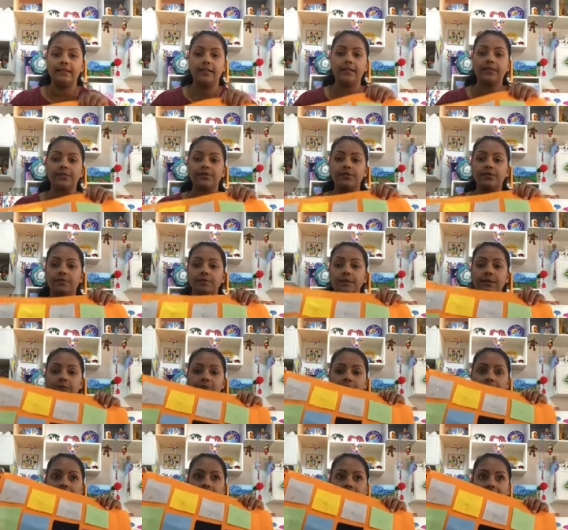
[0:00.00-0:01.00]
it should be
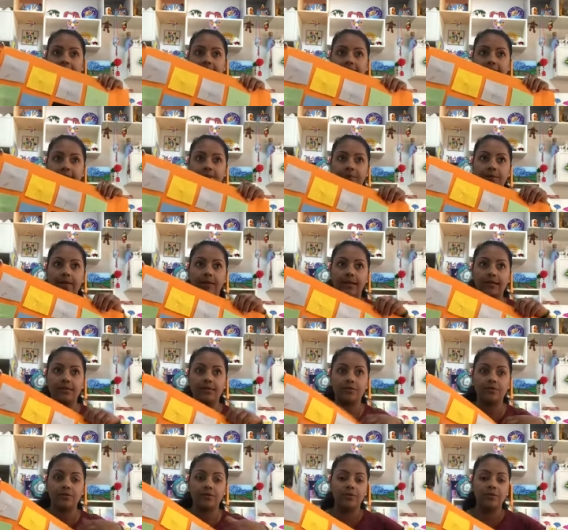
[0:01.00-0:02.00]
look like this way.
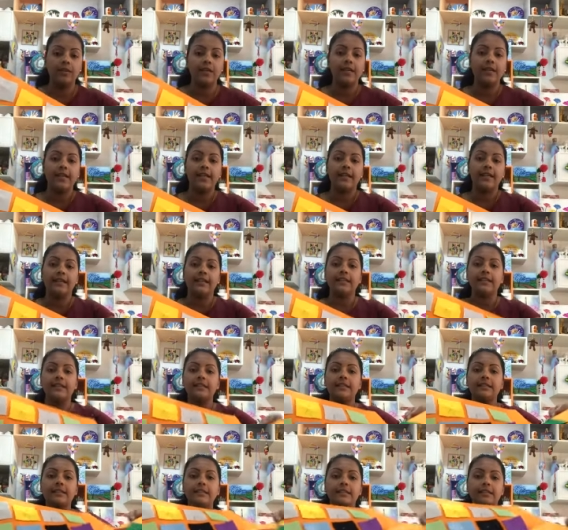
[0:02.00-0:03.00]
So in
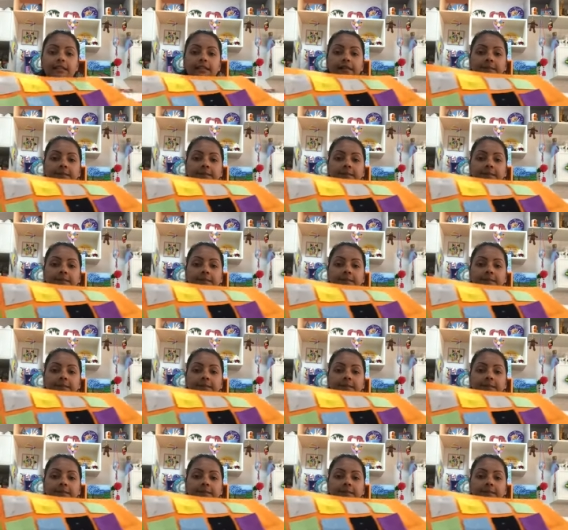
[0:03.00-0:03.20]
these 30